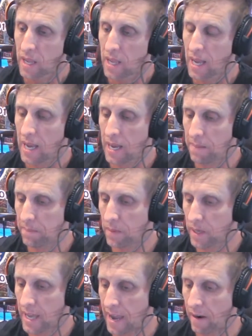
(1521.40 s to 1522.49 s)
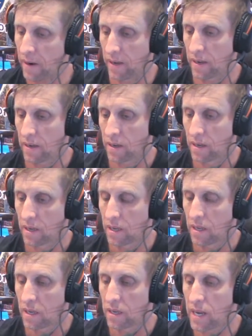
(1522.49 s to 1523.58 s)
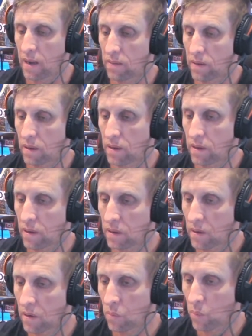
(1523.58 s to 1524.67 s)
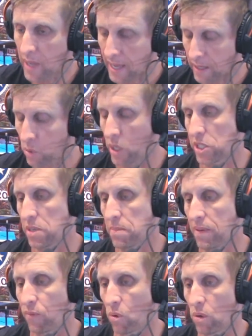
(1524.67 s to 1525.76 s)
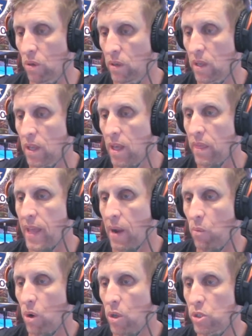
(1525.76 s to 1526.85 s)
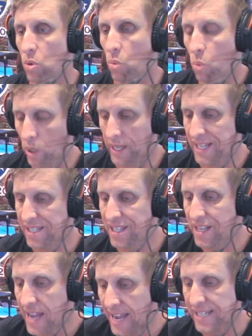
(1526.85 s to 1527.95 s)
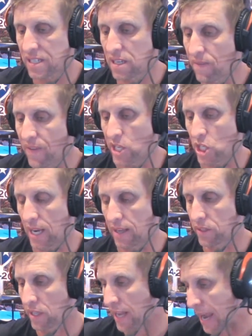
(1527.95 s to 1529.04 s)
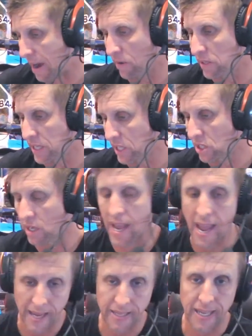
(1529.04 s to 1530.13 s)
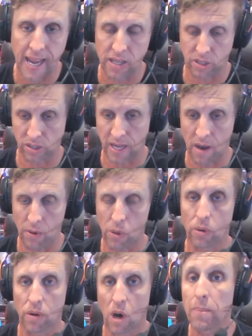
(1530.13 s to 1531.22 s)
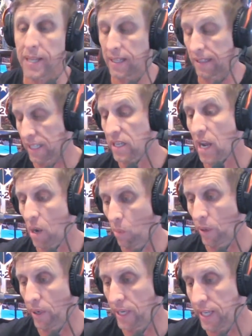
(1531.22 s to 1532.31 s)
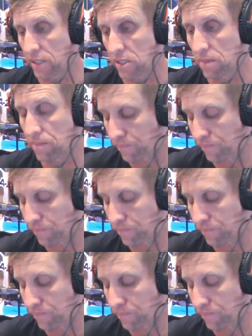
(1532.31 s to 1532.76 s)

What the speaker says: Aaron, now we had a question before that was, what is the next adventure that Aaron Dixon and Kaz is going on? I'm here to let you know what it is.